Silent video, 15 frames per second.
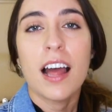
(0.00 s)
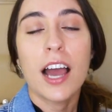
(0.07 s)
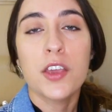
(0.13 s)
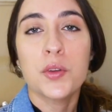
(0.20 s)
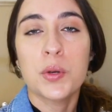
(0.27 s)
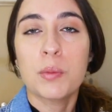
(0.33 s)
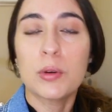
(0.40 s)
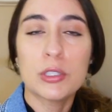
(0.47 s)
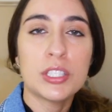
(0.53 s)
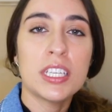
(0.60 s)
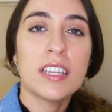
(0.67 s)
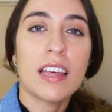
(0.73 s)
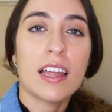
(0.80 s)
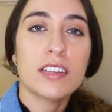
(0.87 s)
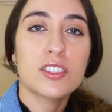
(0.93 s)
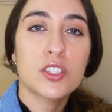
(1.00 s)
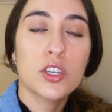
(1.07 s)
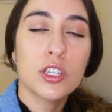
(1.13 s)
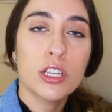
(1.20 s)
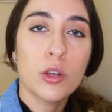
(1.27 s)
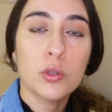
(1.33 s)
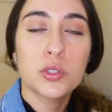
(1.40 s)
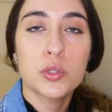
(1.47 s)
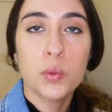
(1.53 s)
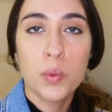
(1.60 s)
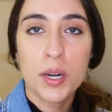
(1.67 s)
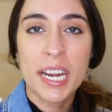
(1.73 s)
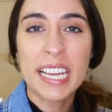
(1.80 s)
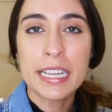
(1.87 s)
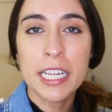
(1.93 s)
A university that's close to
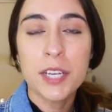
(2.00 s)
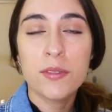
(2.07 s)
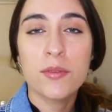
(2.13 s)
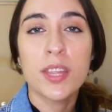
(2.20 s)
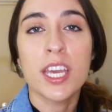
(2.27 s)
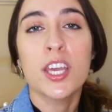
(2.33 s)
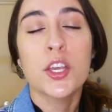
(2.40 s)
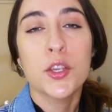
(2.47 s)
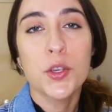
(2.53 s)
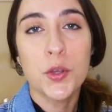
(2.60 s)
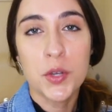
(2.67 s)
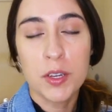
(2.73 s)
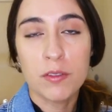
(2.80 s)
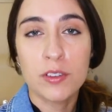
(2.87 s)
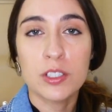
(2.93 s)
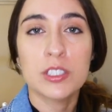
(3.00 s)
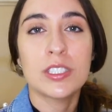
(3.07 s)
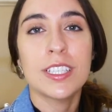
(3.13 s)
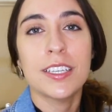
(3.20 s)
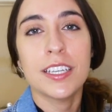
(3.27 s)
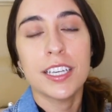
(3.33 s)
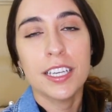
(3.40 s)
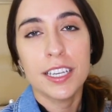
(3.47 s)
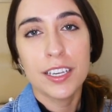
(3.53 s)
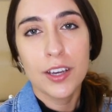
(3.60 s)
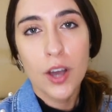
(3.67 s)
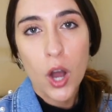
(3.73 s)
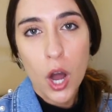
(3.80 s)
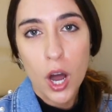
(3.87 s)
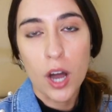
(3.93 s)
where I live, the University
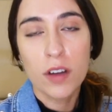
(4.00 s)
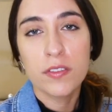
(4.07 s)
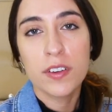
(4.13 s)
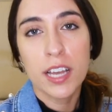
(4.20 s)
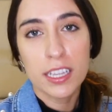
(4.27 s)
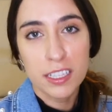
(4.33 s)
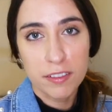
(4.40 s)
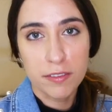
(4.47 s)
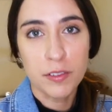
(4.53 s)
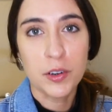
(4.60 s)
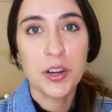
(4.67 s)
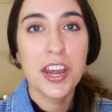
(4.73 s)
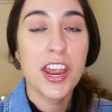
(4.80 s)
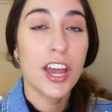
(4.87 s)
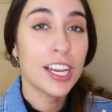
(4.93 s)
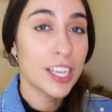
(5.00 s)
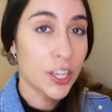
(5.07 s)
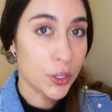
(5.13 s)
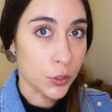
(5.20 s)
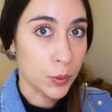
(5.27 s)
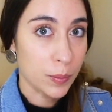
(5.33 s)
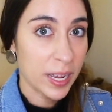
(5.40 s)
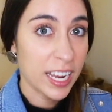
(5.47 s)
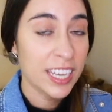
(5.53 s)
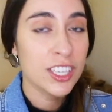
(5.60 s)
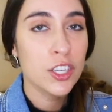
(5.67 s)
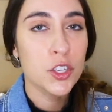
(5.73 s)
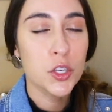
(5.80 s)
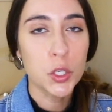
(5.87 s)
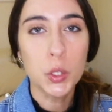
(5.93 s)
of California,
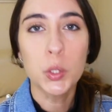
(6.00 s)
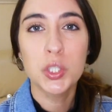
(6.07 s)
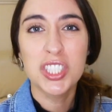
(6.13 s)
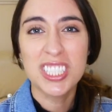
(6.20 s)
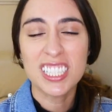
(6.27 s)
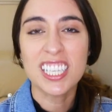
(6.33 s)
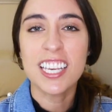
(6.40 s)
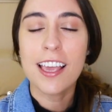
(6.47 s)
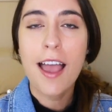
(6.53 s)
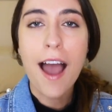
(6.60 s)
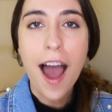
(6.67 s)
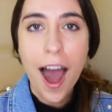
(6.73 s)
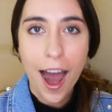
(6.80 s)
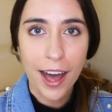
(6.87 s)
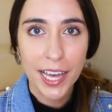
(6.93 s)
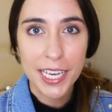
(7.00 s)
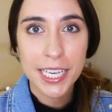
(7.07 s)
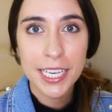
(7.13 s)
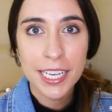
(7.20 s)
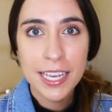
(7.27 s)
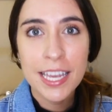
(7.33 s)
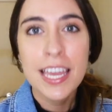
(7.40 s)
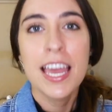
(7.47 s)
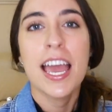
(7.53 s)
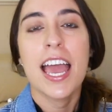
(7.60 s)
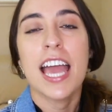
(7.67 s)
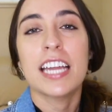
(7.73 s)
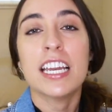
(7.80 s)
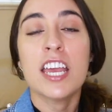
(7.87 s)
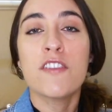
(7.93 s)
Irvine, UCI.
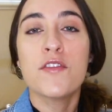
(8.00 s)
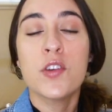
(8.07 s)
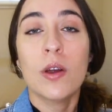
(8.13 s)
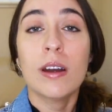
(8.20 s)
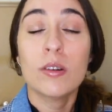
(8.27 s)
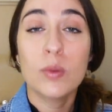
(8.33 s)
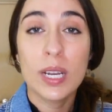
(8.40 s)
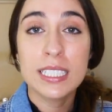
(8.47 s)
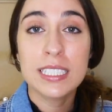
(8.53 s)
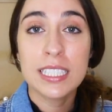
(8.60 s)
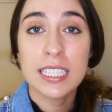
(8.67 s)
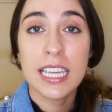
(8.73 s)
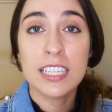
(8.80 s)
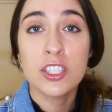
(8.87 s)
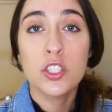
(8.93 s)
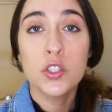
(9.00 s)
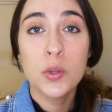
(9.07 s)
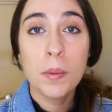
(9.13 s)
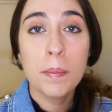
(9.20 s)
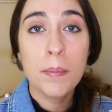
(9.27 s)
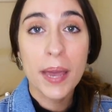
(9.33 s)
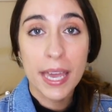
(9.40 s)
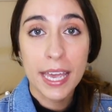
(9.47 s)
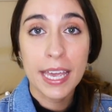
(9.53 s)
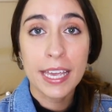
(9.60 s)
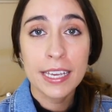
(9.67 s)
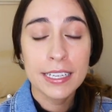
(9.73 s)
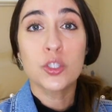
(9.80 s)
And if you're a resident, you pay